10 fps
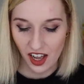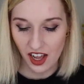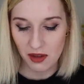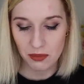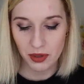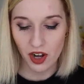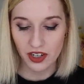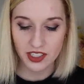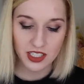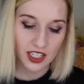um, but
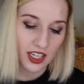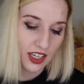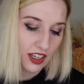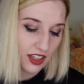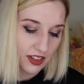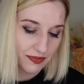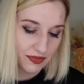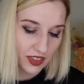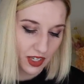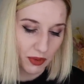honestly,
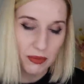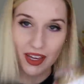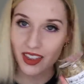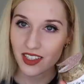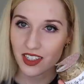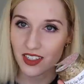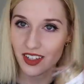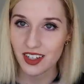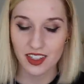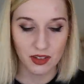can we make this into
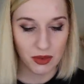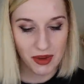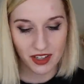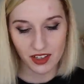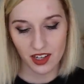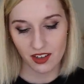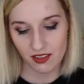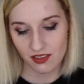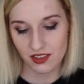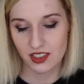like, can we make like
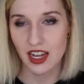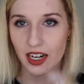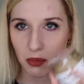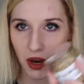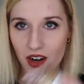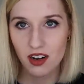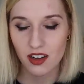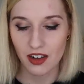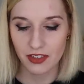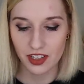snack butter?
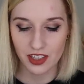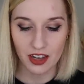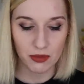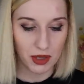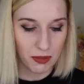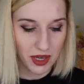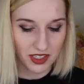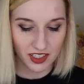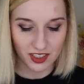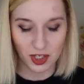I feel like that would be
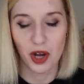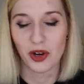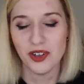amazing on toast.